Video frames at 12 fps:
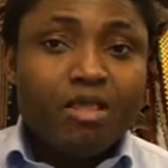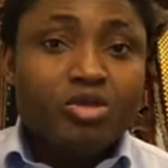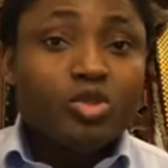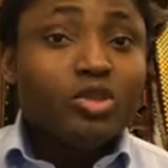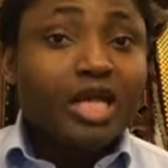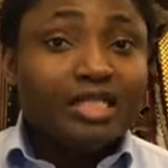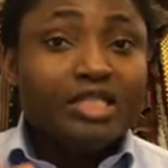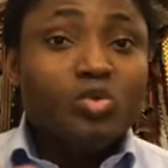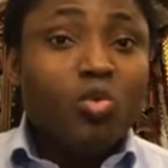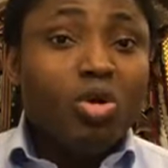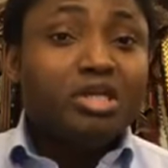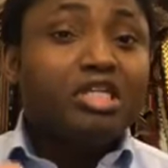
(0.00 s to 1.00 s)
So that is
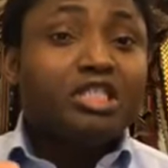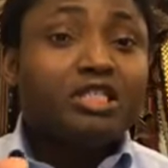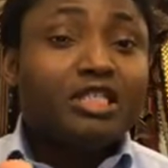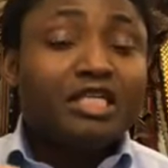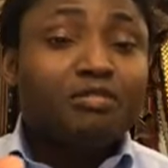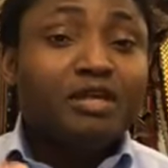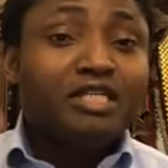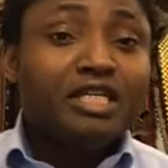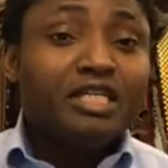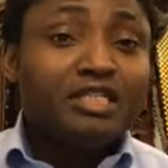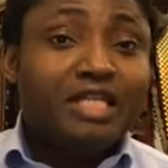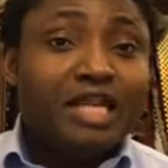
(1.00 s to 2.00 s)
what this statement
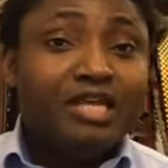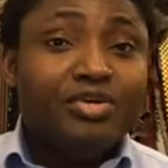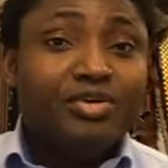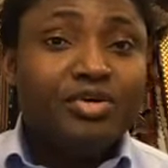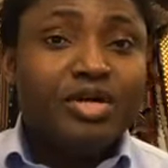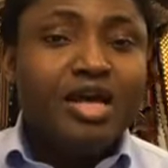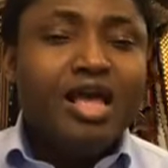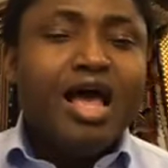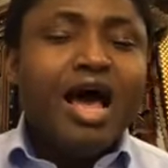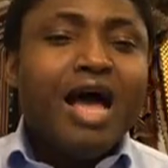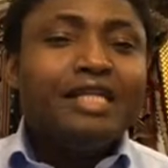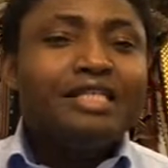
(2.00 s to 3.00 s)
is telling you.
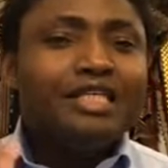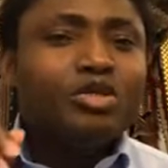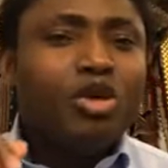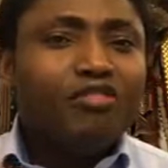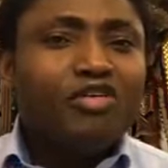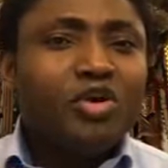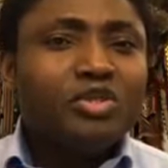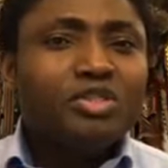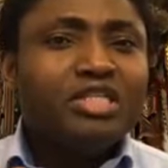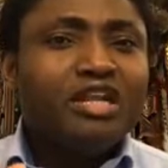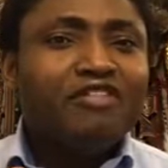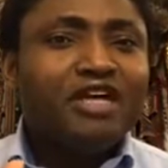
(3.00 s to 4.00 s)
And these
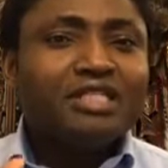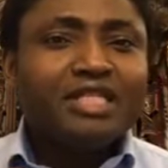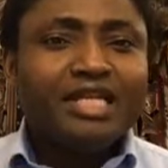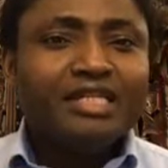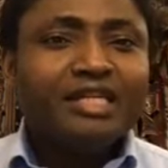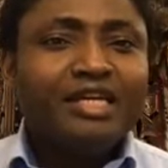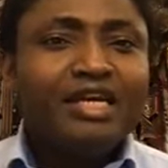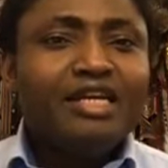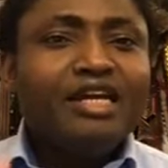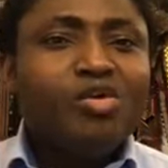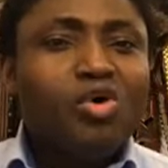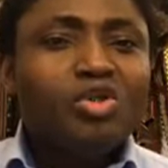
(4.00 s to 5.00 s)
governors never said
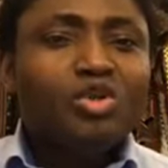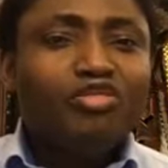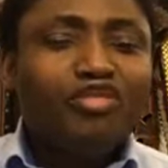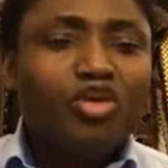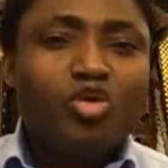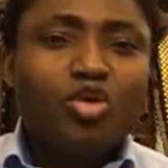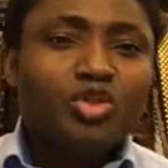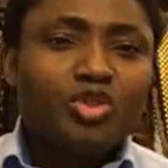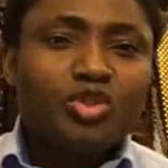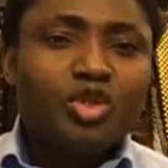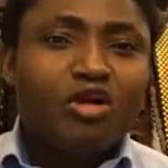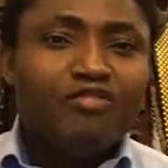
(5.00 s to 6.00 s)
they want to follow
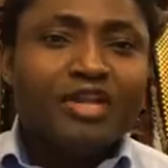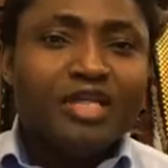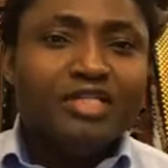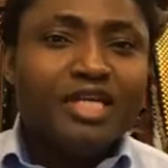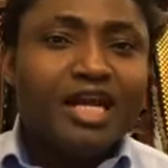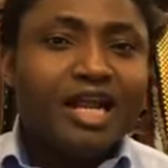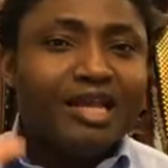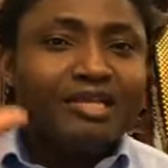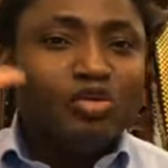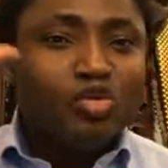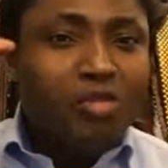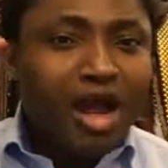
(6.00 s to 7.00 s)
Constitution of Nigeria
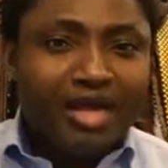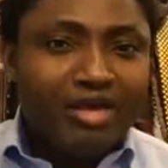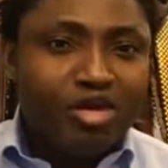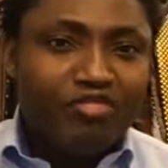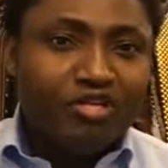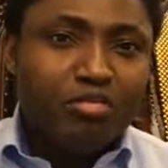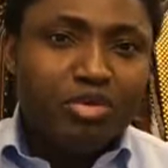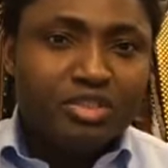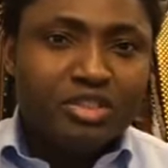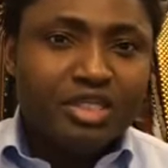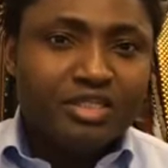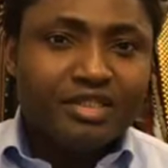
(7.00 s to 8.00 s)
like the Umahi of Ebonyi
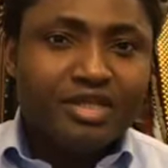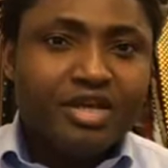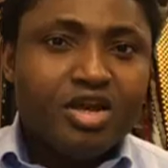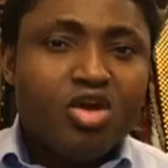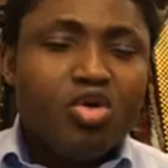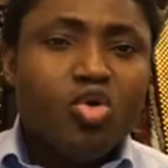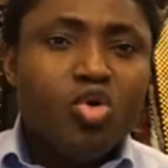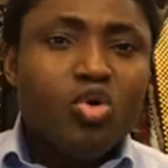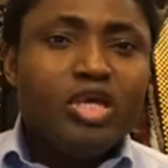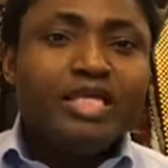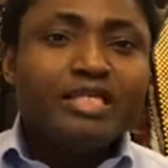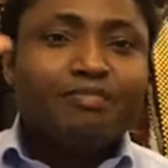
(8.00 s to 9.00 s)
State,
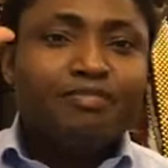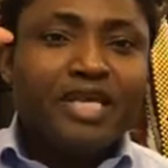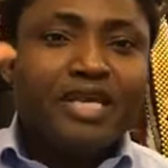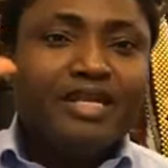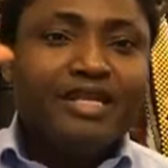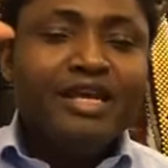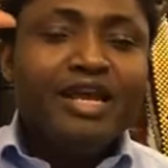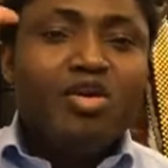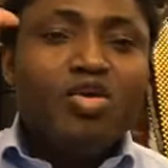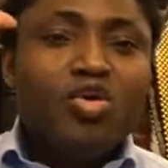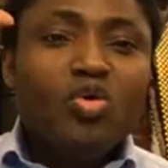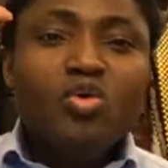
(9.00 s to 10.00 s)
who is being,
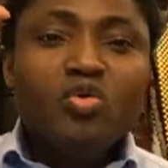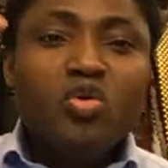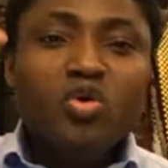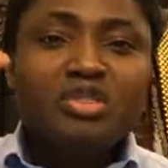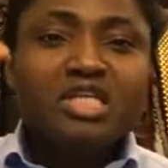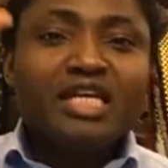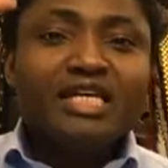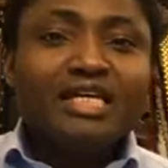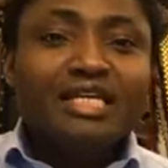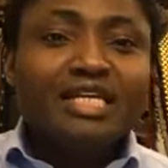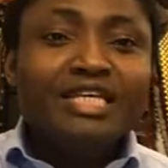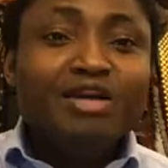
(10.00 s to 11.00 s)
who
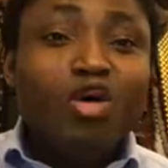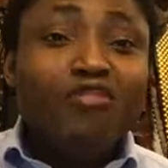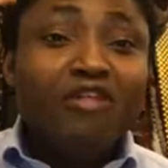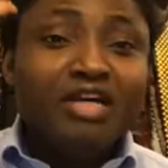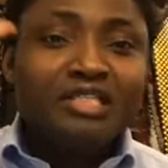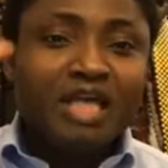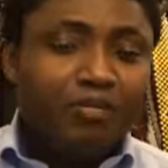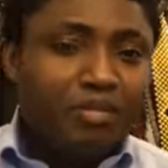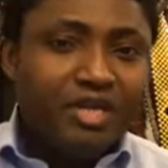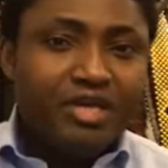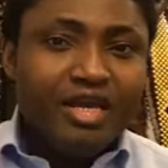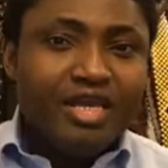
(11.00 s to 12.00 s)
think he
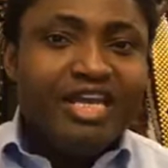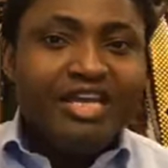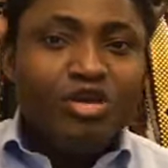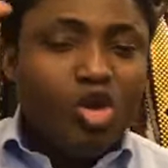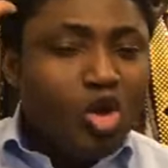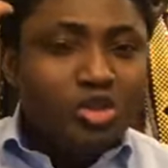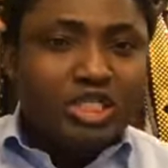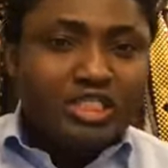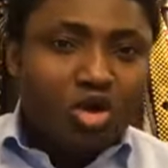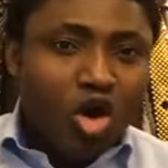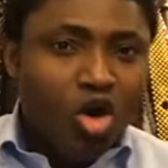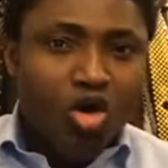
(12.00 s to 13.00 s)
oversabi, he knows
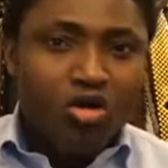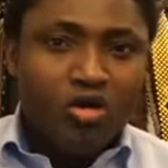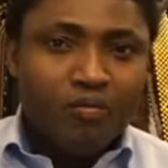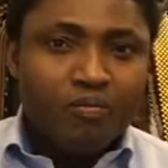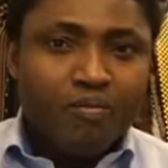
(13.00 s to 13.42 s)
it all.